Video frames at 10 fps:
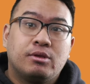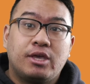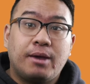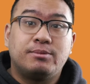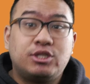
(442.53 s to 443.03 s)

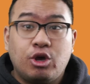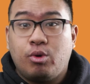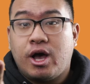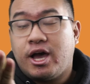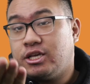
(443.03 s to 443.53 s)
yeah,
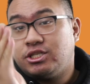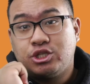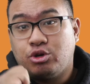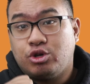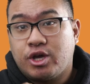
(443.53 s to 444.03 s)
so I just
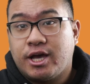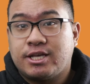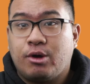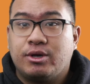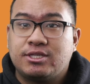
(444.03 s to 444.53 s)
showed you guys
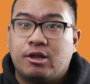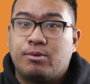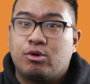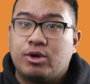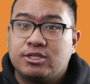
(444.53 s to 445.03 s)
how I set up
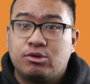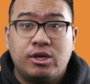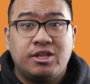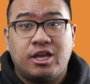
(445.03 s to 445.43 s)
a green screen.